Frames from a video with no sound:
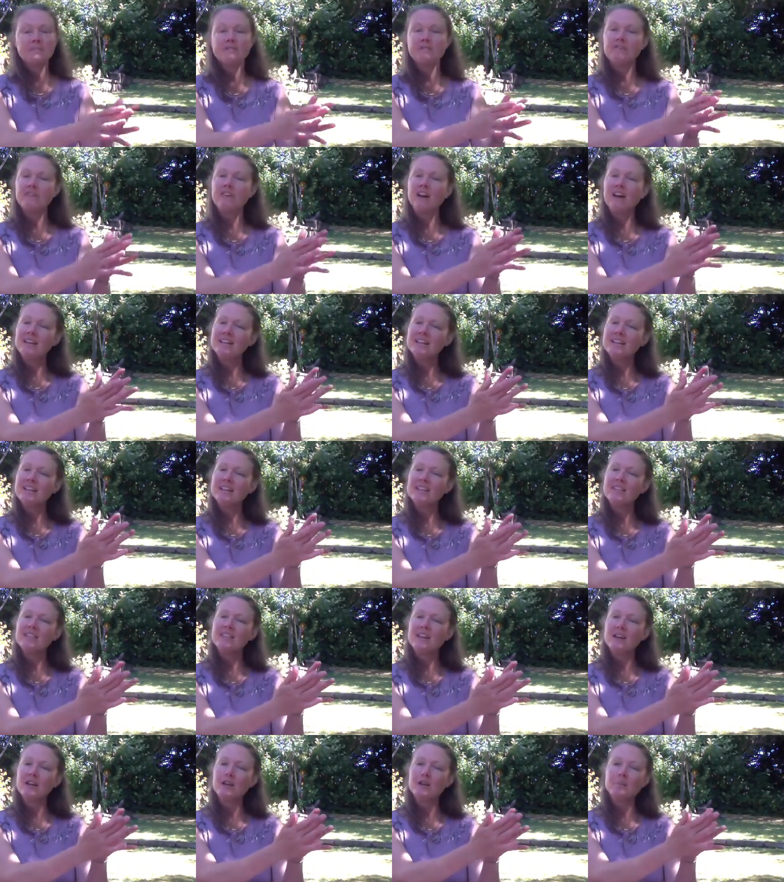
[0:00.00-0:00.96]

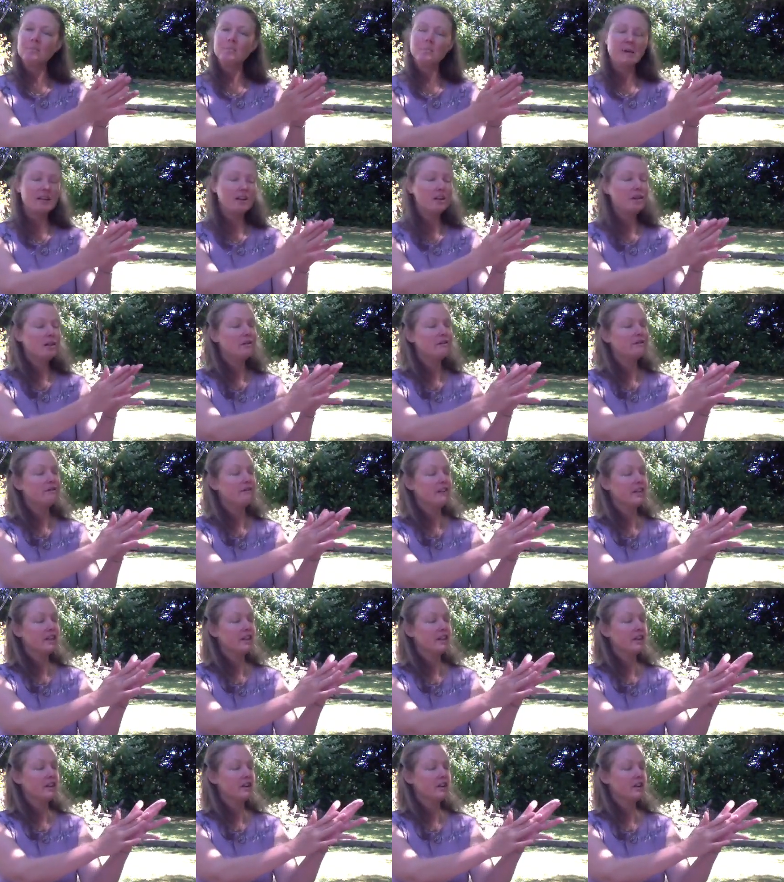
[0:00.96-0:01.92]
Finding the middle
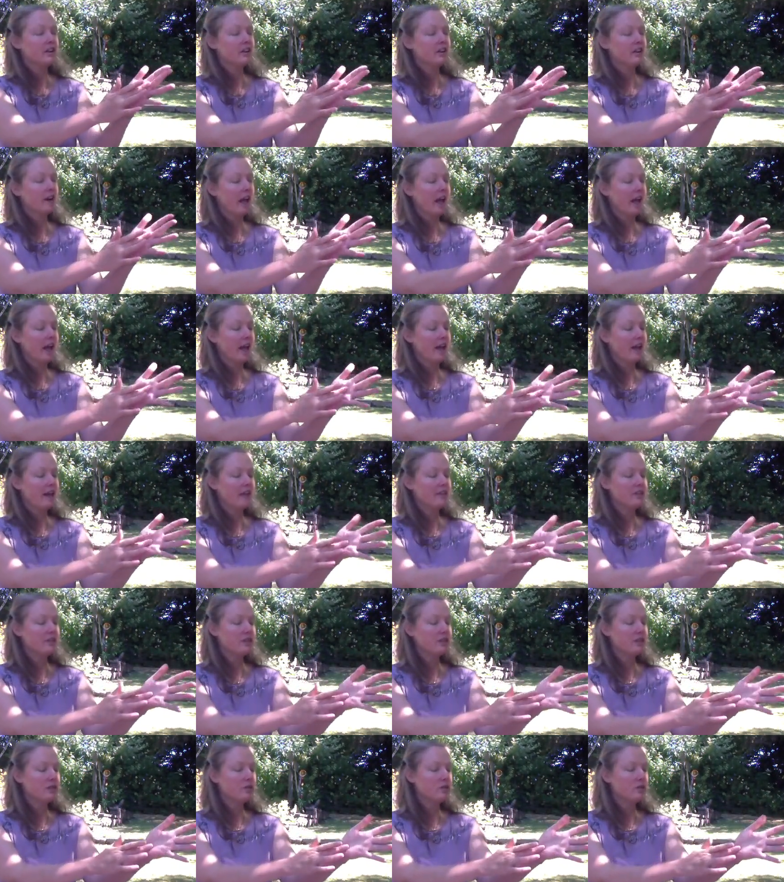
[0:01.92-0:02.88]
finger
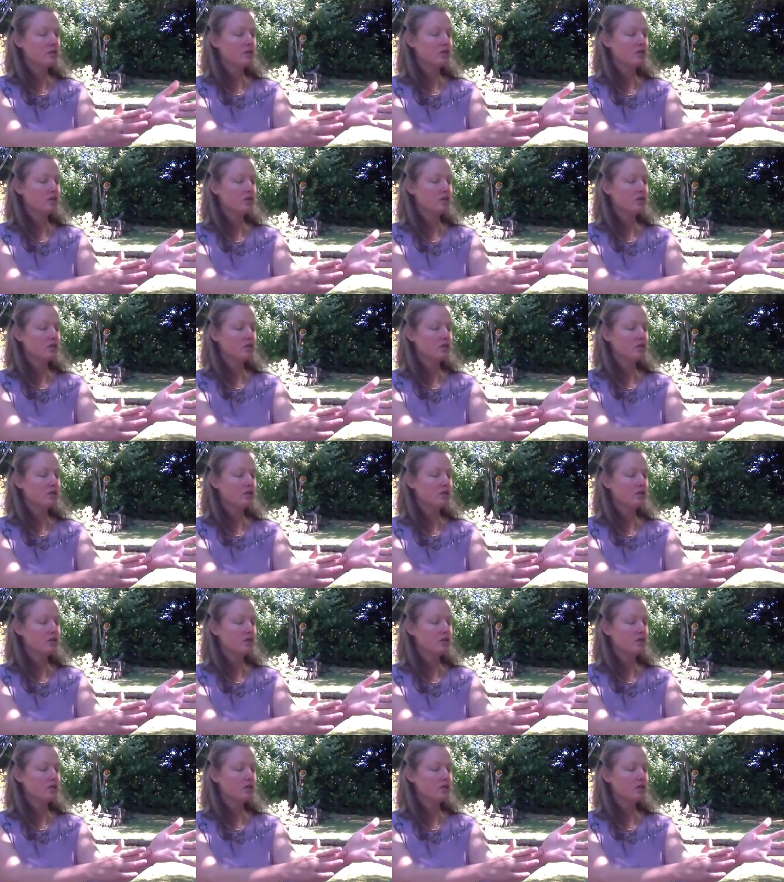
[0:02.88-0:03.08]
as you